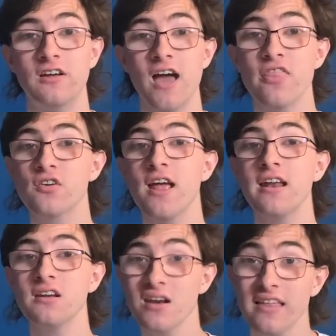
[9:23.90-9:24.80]
And they're
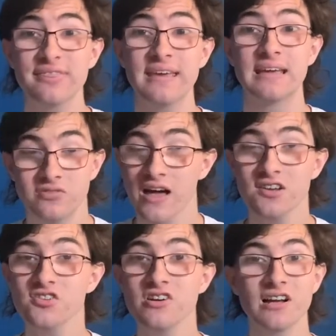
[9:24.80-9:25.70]
getting nothing. That
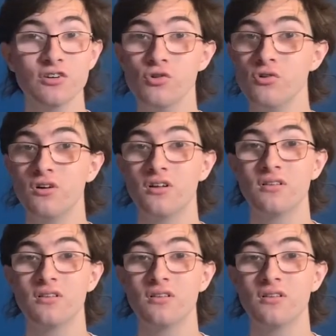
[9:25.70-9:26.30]
is not cool.